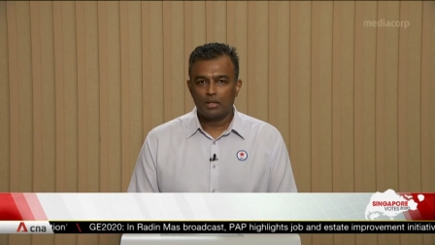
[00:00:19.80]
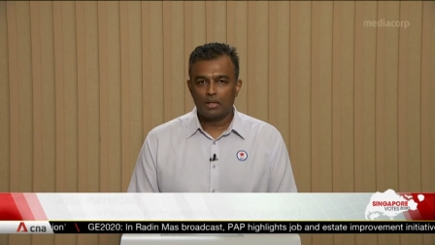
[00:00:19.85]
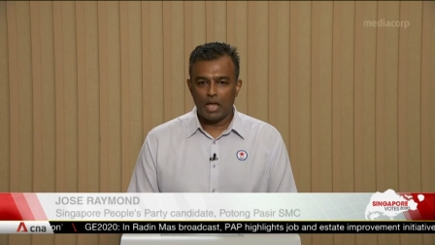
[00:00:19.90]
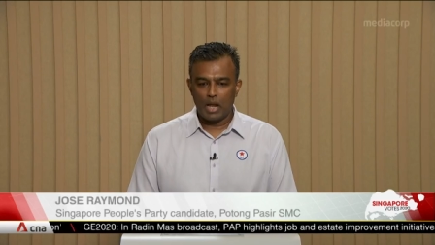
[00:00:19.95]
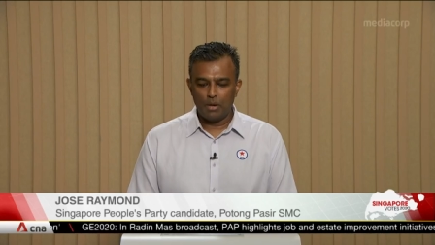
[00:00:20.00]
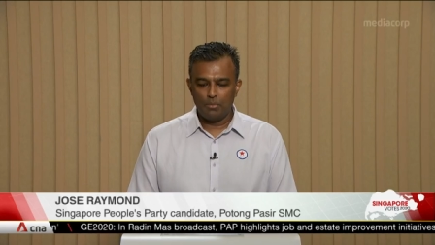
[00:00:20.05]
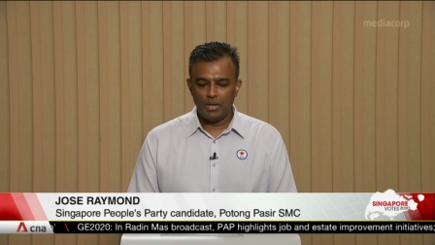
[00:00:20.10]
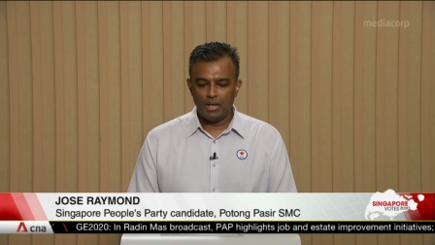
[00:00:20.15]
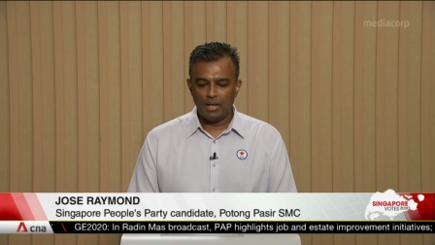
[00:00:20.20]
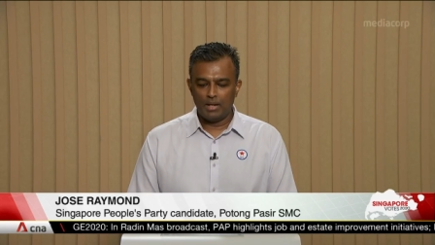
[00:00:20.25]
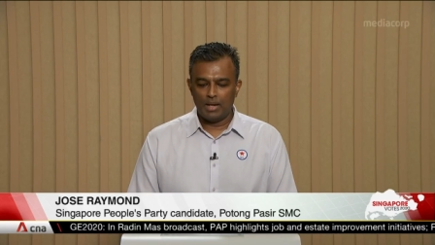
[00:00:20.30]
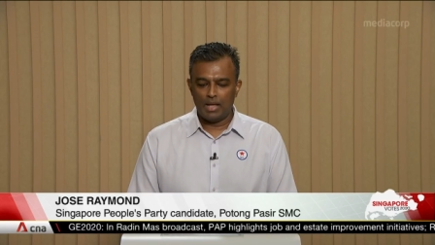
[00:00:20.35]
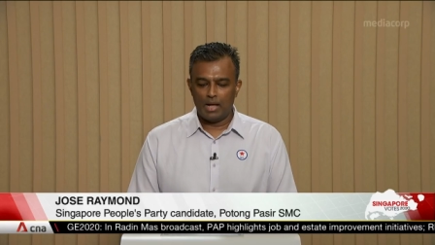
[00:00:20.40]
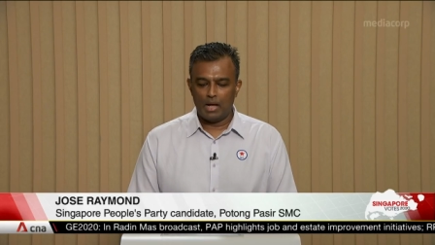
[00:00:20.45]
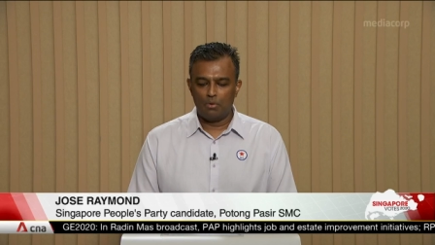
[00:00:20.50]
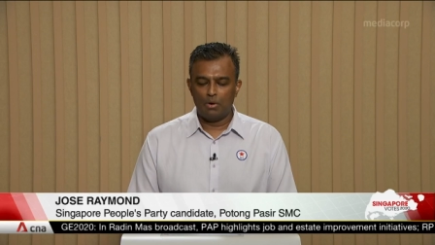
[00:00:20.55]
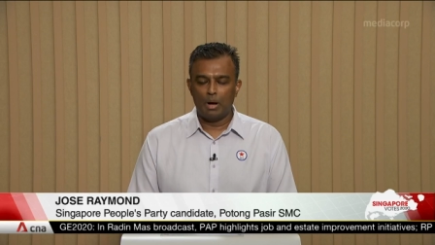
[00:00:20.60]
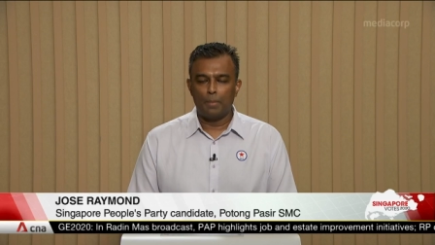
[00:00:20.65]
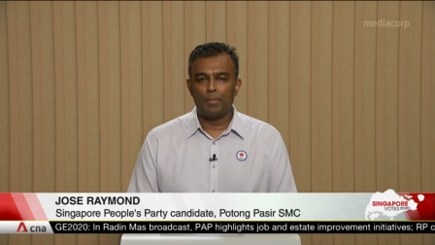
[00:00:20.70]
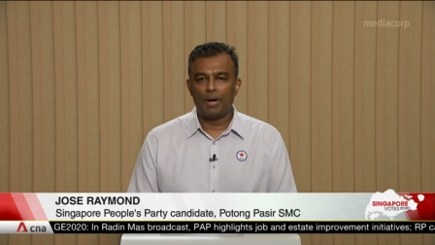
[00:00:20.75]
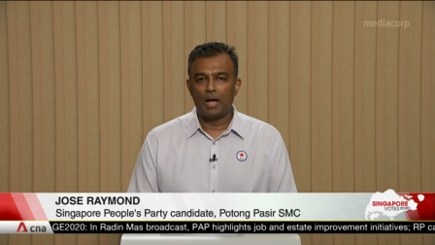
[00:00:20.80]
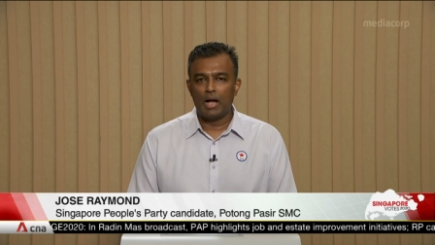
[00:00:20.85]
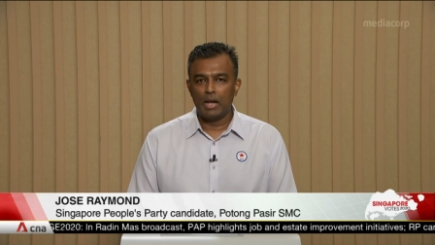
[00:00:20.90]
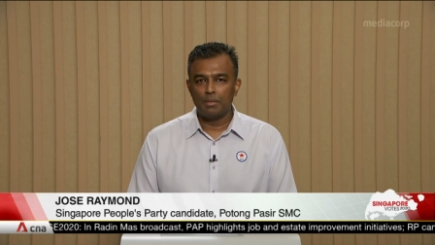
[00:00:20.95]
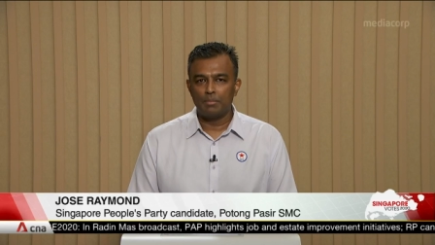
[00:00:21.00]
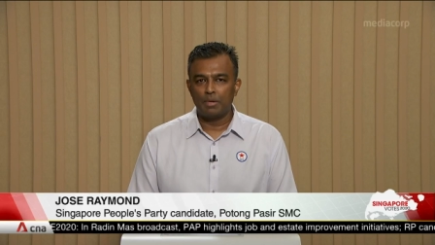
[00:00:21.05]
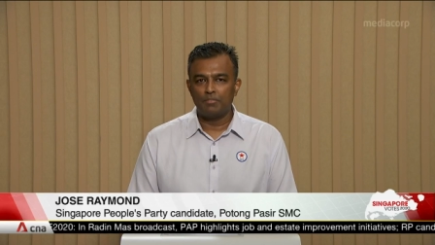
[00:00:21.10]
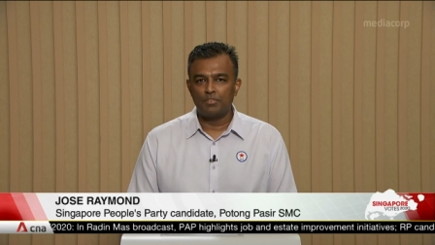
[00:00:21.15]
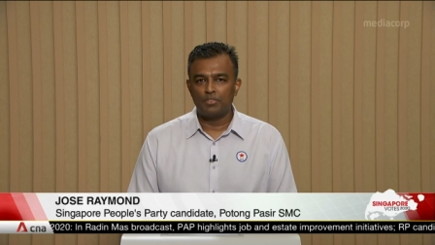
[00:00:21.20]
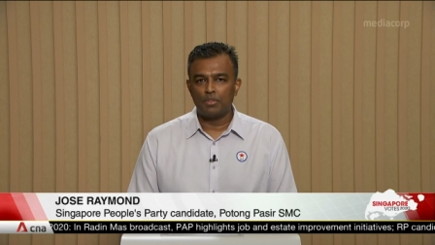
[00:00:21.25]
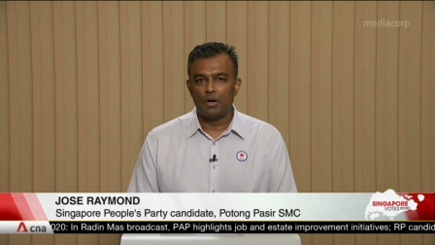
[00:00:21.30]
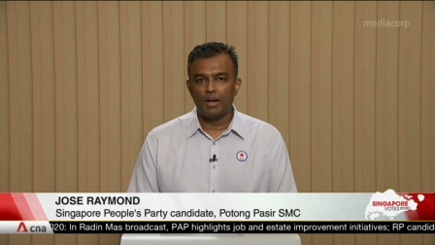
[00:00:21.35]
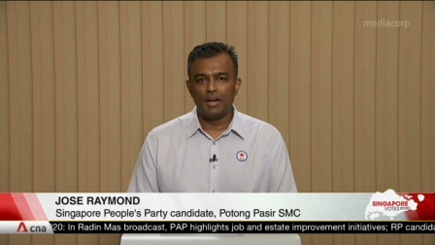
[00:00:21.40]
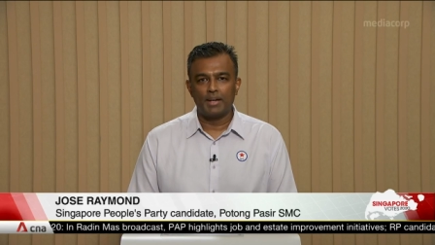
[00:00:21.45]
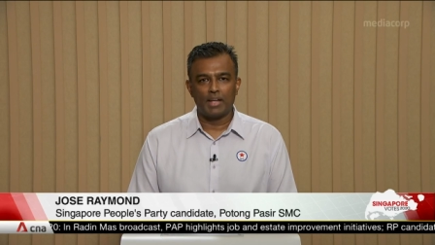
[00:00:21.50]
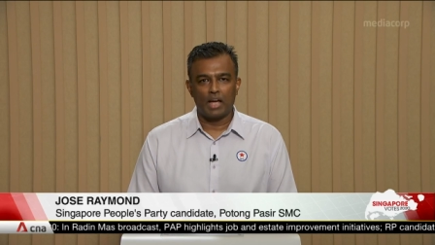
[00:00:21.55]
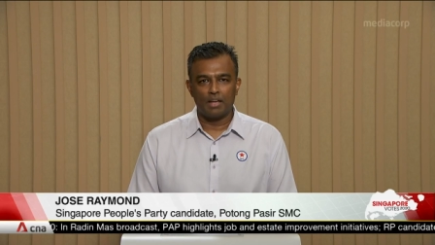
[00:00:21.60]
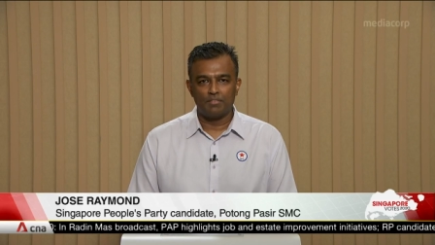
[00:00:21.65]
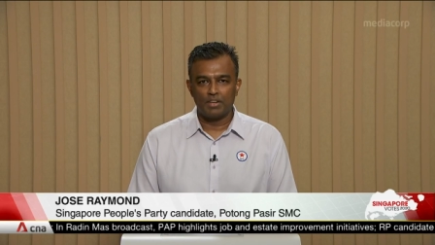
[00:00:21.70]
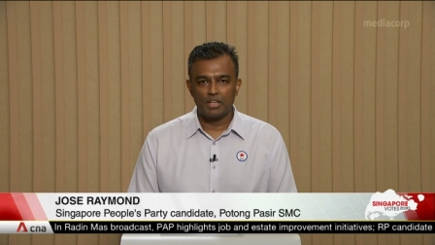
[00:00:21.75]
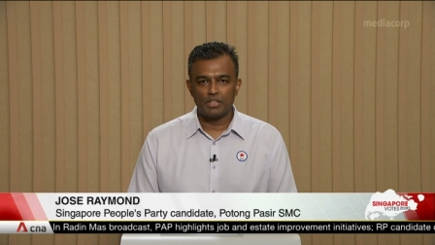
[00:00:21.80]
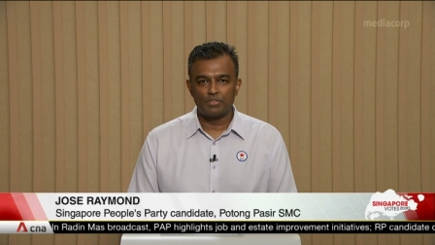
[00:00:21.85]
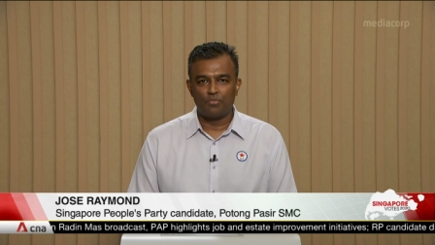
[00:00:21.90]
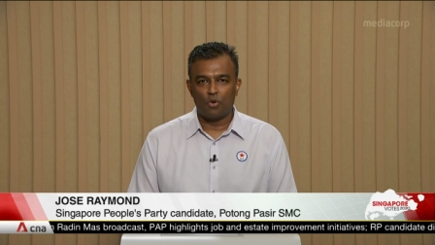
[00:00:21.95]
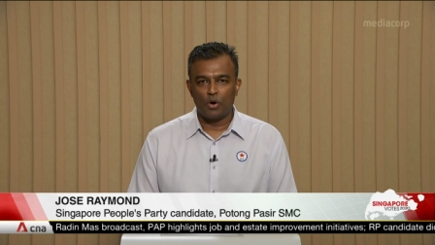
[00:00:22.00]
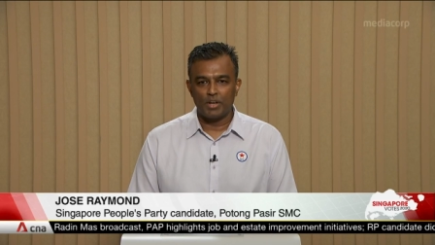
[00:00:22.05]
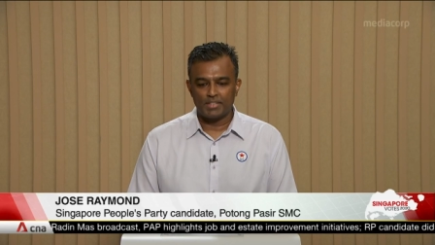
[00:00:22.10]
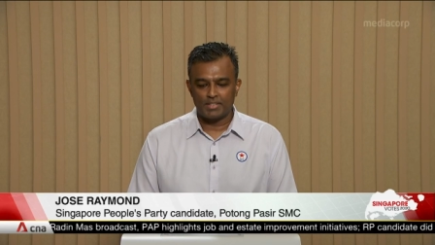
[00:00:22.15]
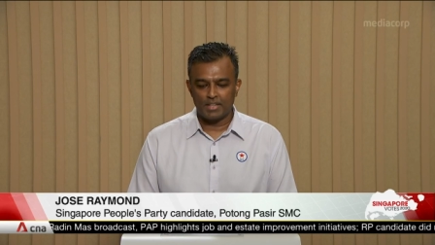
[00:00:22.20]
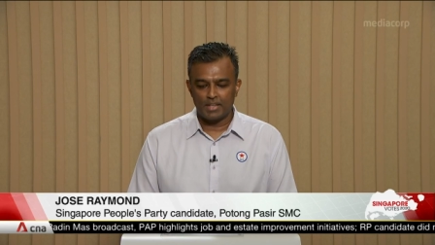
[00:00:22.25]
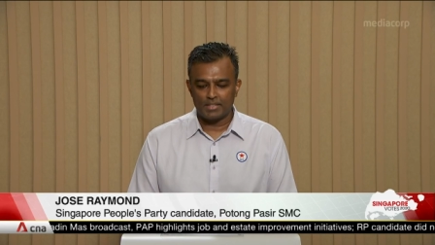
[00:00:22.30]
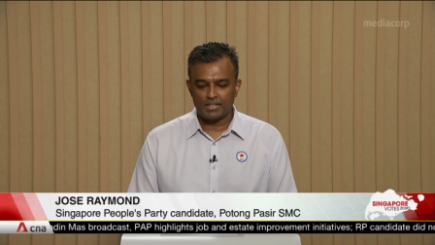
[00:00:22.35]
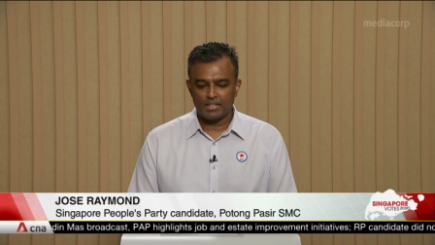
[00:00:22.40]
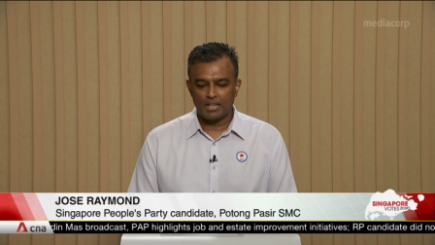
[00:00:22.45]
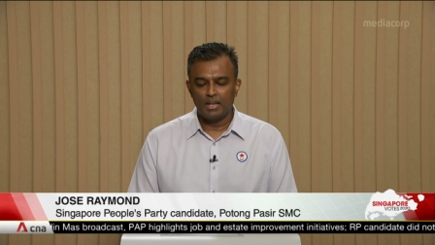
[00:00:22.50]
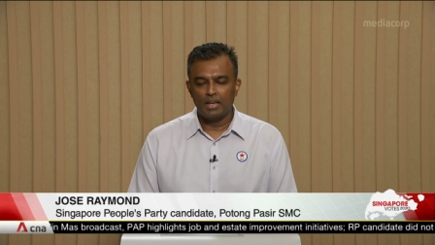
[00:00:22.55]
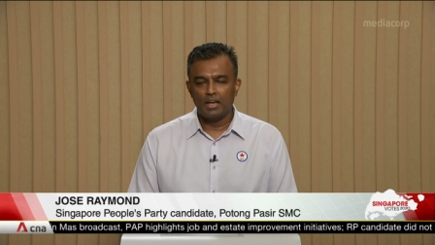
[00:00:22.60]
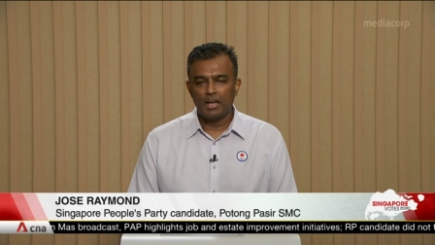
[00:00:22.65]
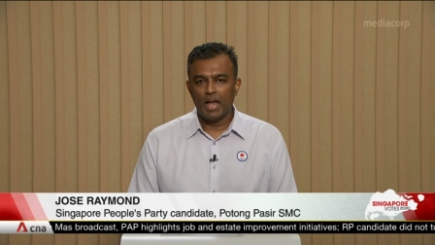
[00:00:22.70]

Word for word: Can we allow a parliament without diverse voices